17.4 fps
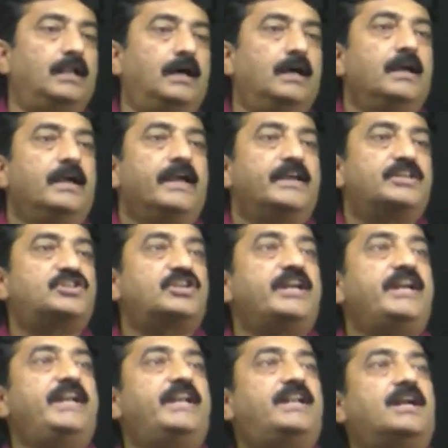a
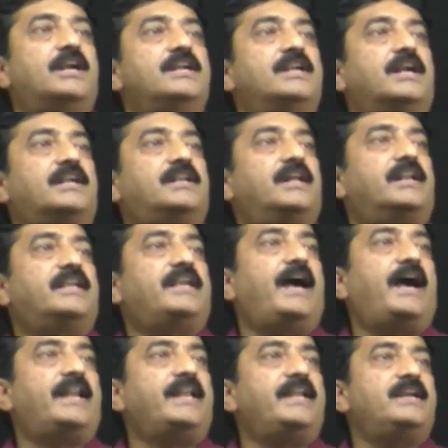straight conductor
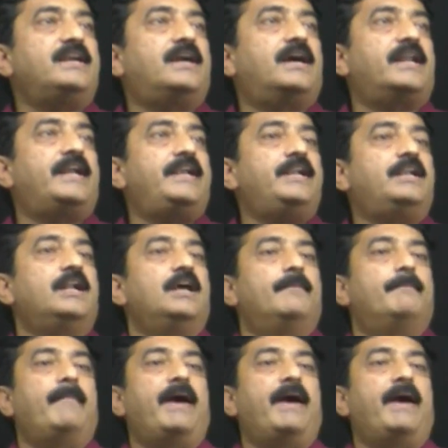carrying current,